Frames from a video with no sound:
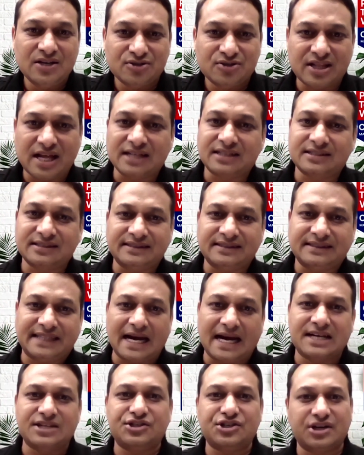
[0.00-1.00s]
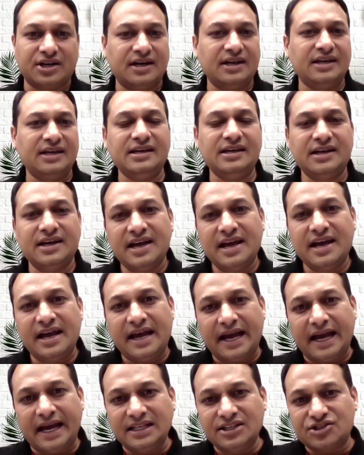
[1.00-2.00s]
So that journey
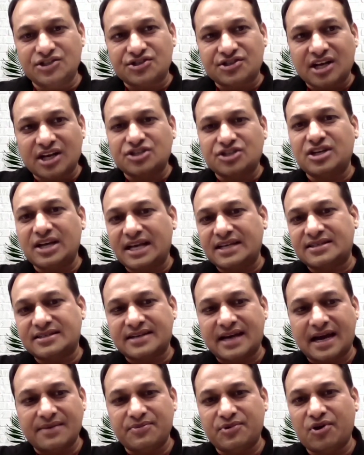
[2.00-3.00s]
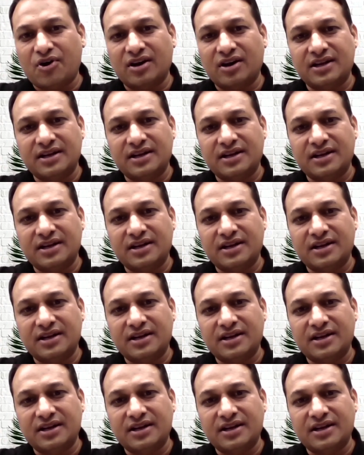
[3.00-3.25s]
in such less time,